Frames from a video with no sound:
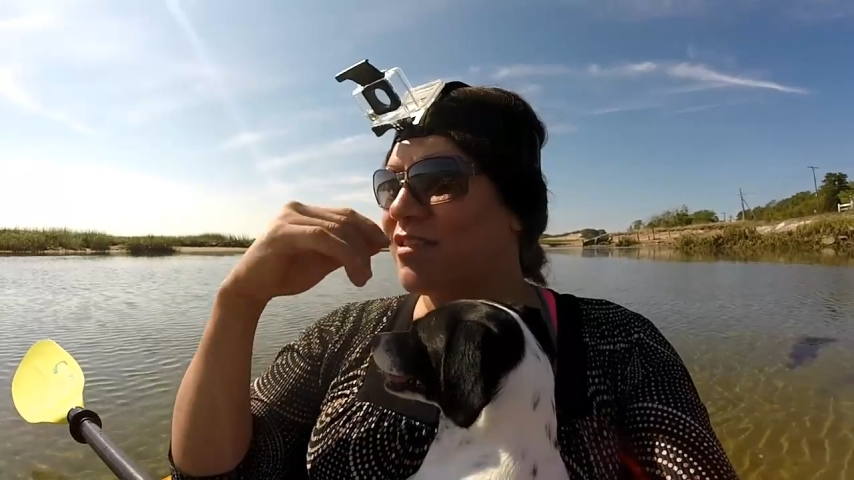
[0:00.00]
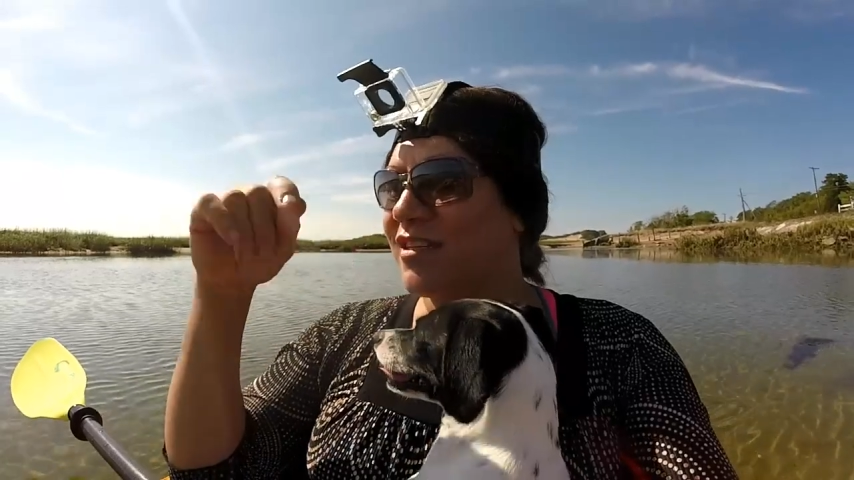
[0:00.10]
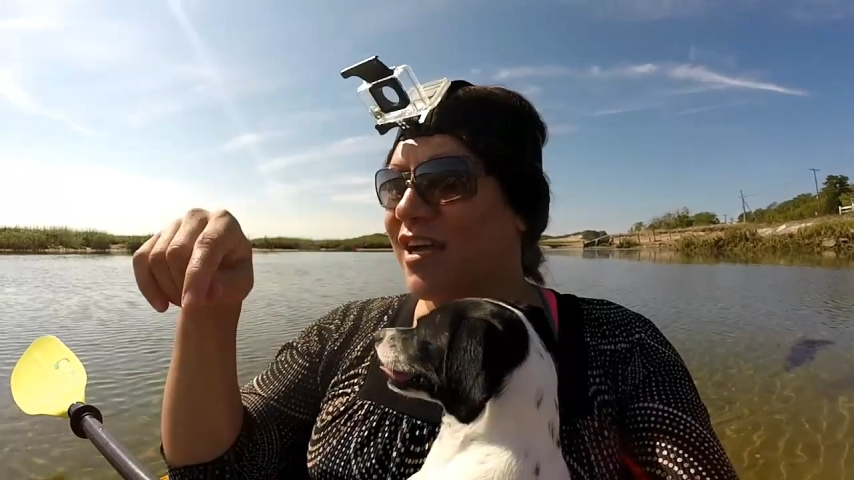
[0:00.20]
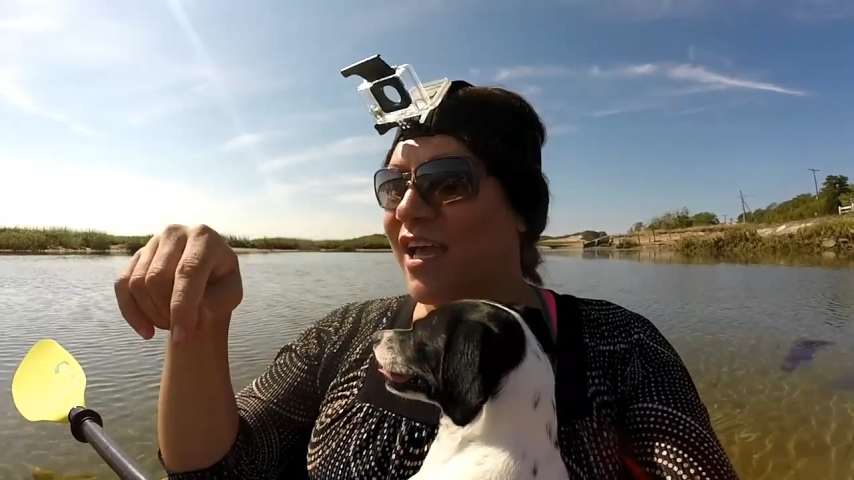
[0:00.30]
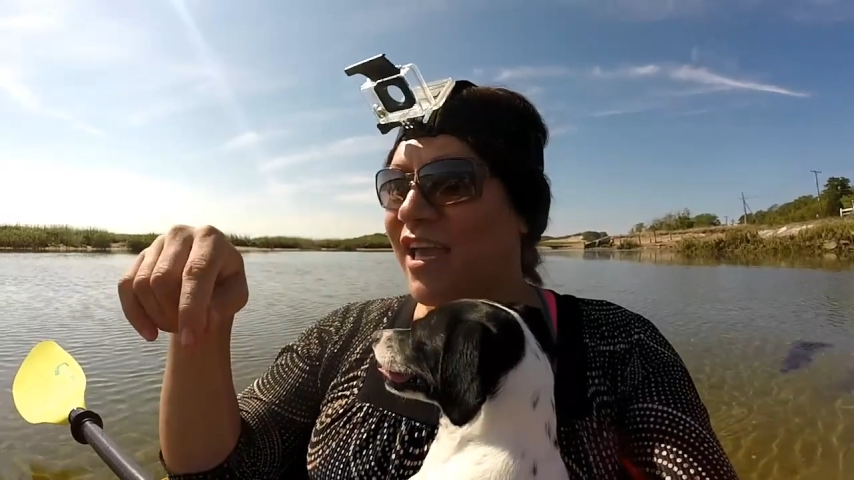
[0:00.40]
The
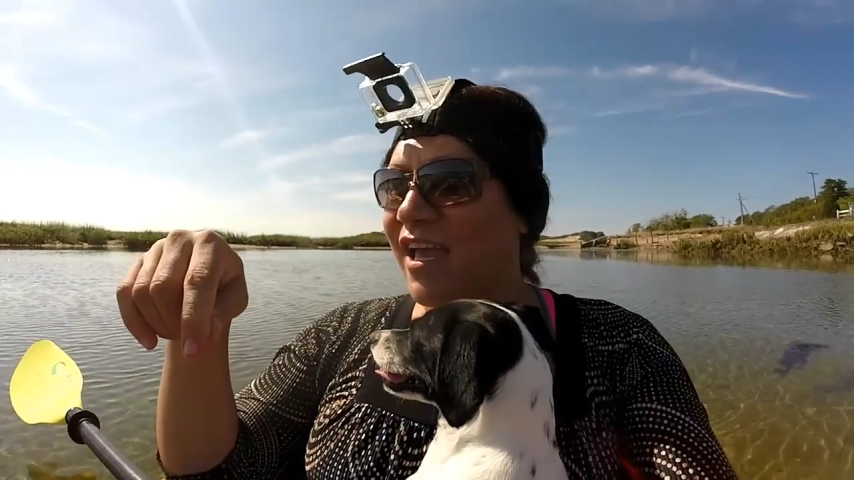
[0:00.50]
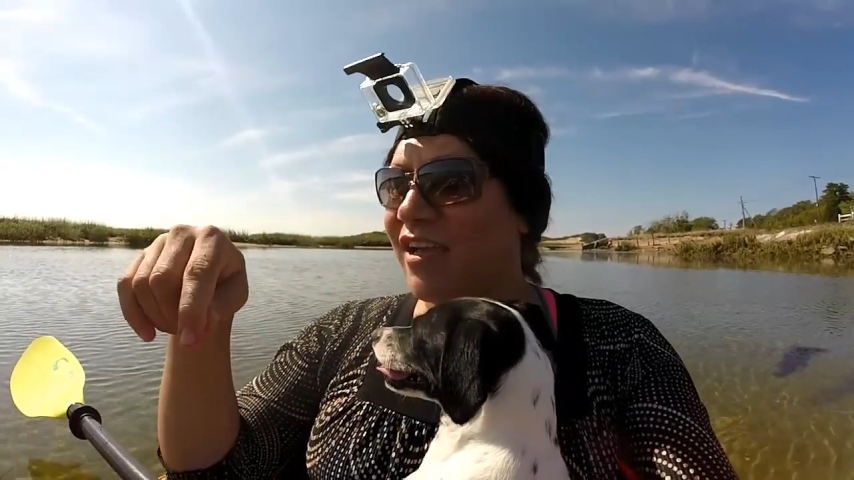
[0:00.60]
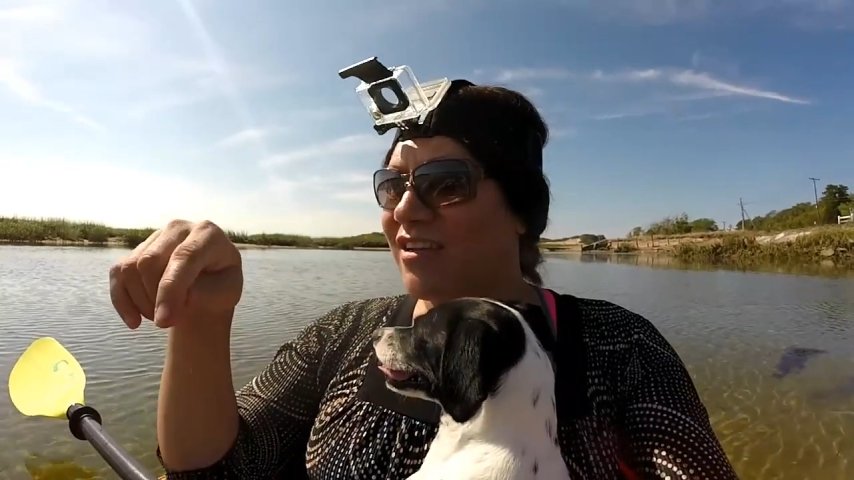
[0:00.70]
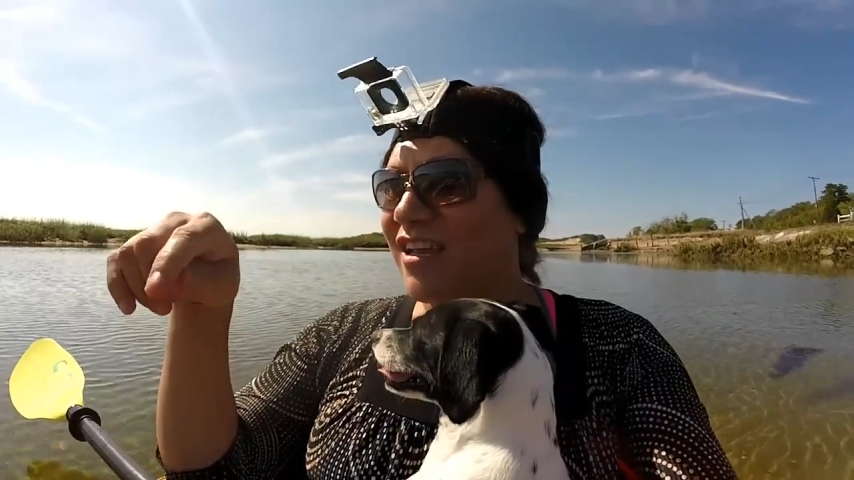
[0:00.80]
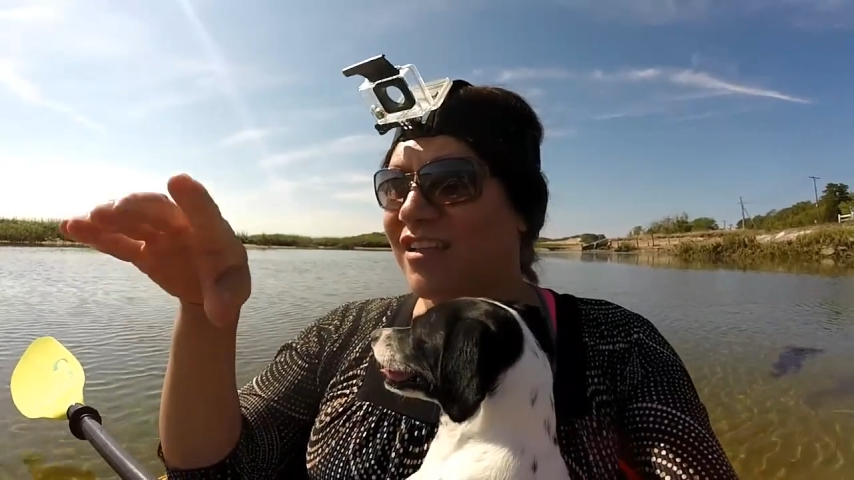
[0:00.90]

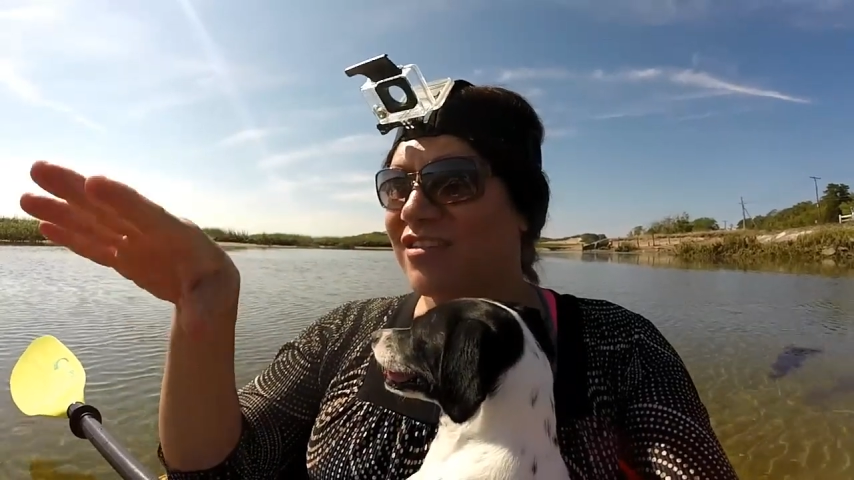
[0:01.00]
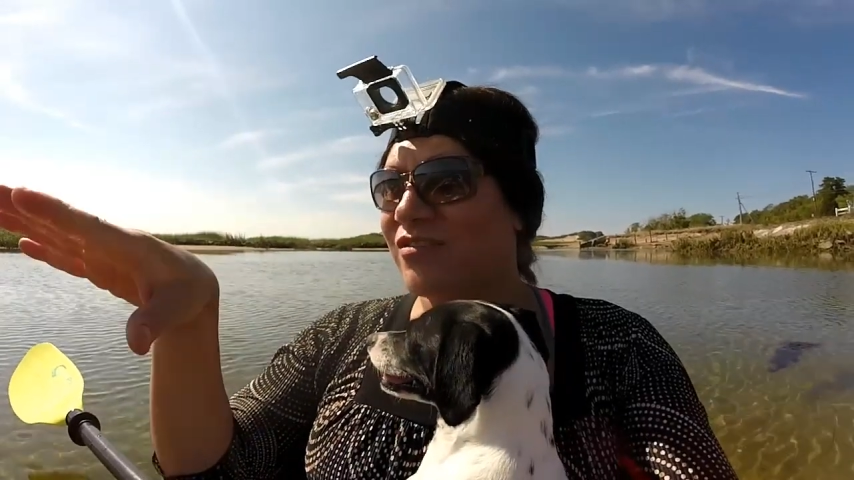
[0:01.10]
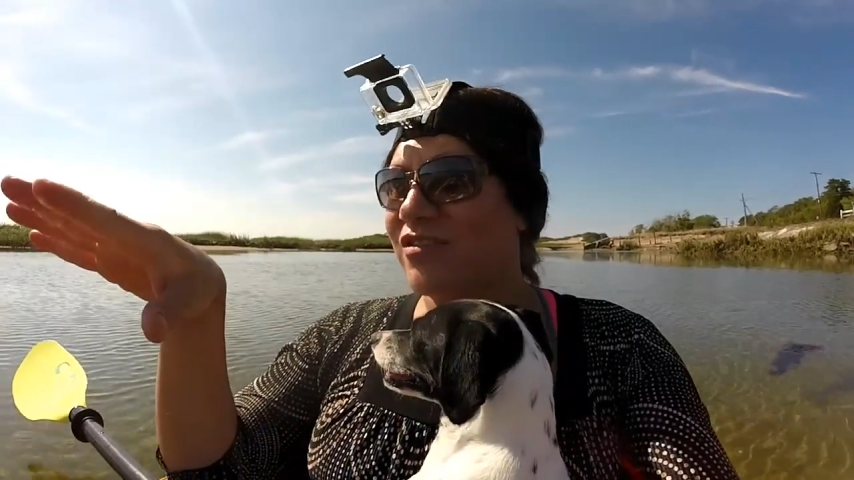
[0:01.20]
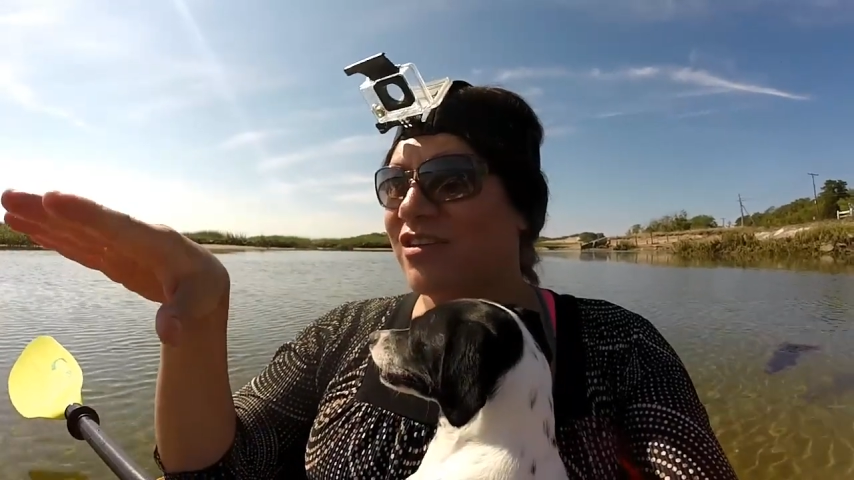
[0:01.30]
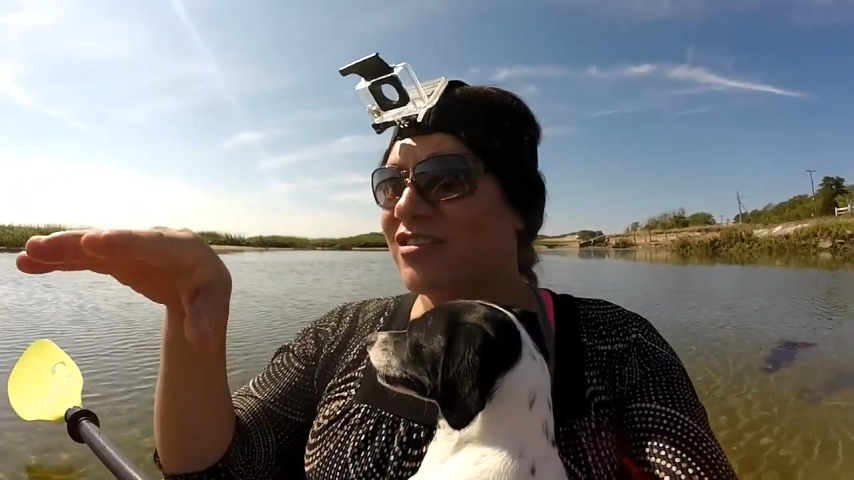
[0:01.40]
kayak, not so good